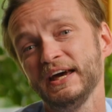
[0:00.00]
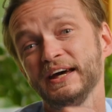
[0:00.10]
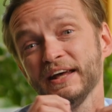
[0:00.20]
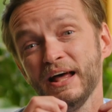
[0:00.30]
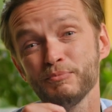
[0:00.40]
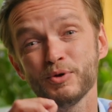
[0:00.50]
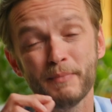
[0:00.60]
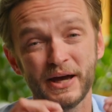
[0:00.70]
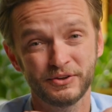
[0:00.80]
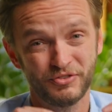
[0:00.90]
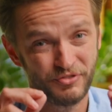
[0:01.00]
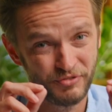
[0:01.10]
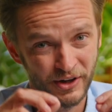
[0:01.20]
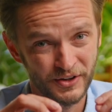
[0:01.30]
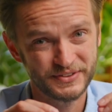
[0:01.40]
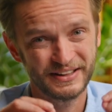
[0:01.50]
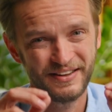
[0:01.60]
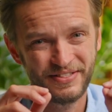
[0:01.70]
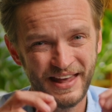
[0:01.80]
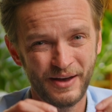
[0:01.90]
and help you make your first
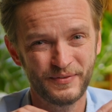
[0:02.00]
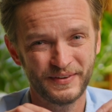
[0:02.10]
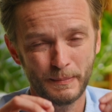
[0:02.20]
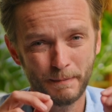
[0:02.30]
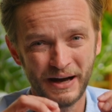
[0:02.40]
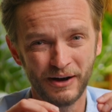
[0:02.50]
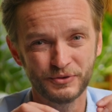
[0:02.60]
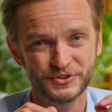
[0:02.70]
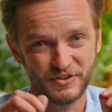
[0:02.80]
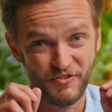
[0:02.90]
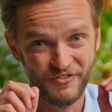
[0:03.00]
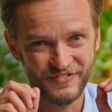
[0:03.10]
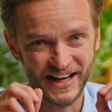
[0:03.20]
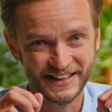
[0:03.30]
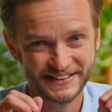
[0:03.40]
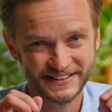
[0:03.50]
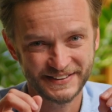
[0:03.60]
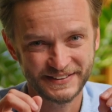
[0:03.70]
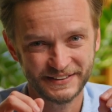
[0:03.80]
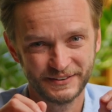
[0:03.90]
£1,000
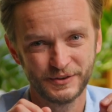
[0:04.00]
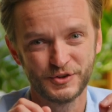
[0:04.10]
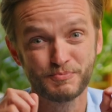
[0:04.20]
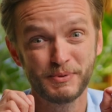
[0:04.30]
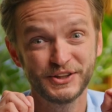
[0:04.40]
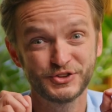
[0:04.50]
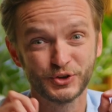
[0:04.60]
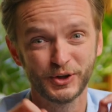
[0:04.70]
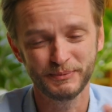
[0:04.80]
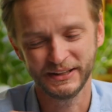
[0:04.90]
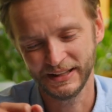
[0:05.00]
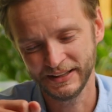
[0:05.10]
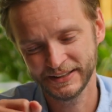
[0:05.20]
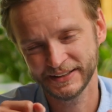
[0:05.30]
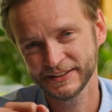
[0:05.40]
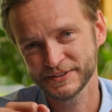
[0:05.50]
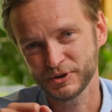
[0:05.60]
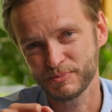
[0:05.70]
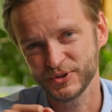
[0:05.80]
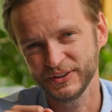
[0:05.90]
fast. Please join me, link in the
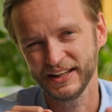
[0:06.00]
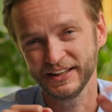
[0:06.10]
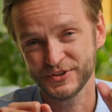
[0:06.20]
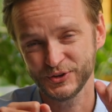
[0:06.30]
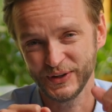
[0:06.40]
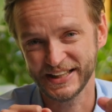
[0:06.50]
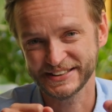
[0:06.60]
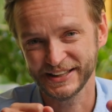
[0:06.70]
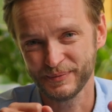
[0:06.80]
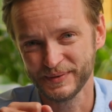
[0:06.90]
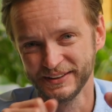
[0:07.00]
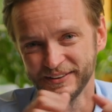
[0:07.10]
description, and I'll see you next time.